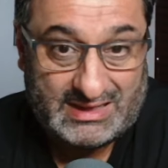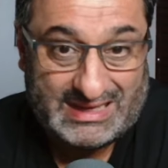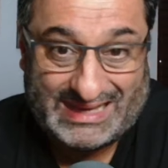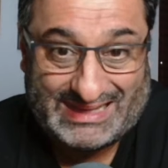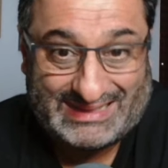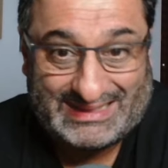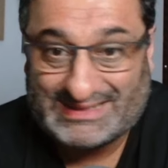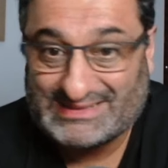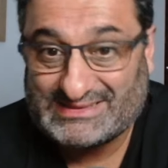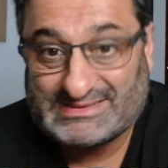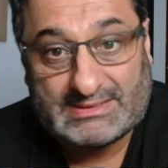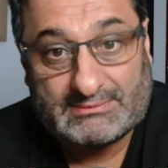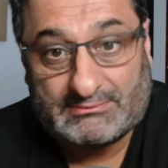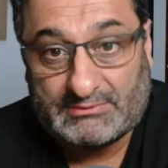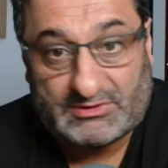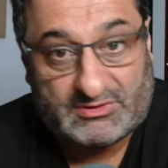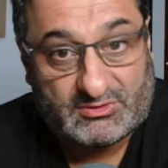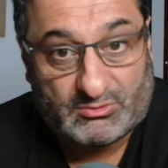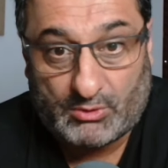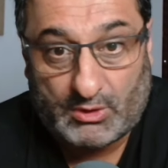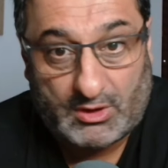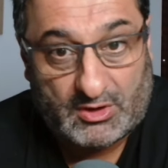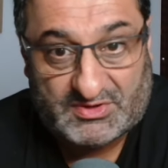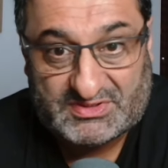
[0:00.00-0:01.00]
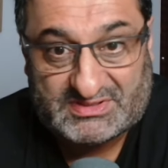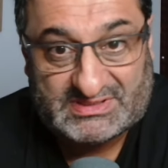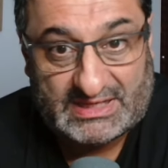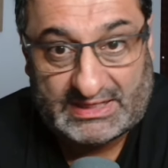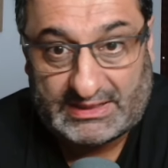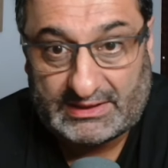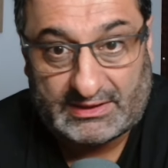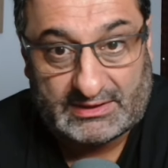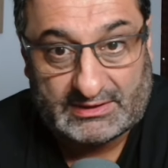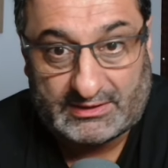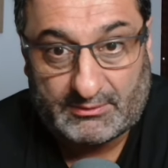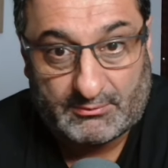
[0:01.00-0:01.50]
And that's similar to what I was
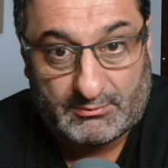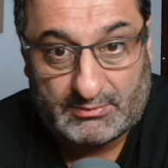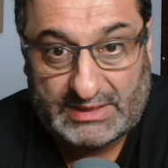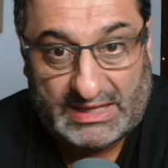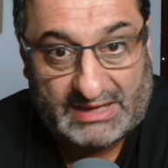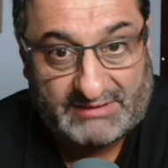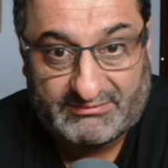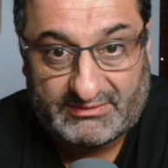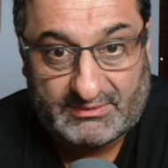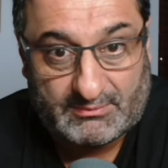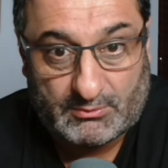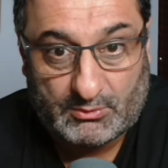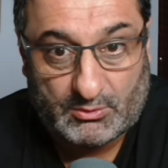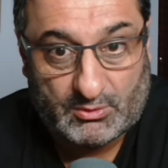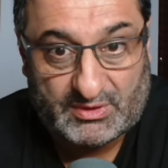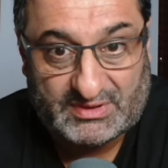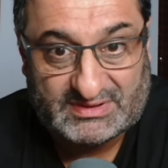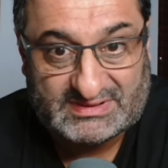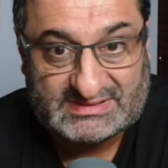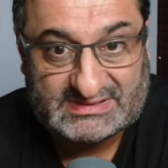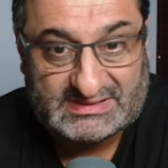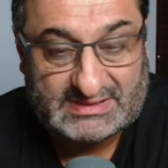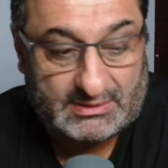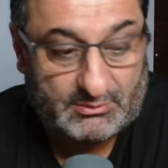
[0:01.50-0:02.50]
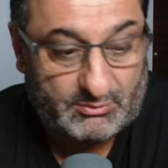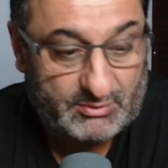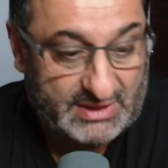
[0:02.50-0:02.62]
saying under David Moyes, isn't it?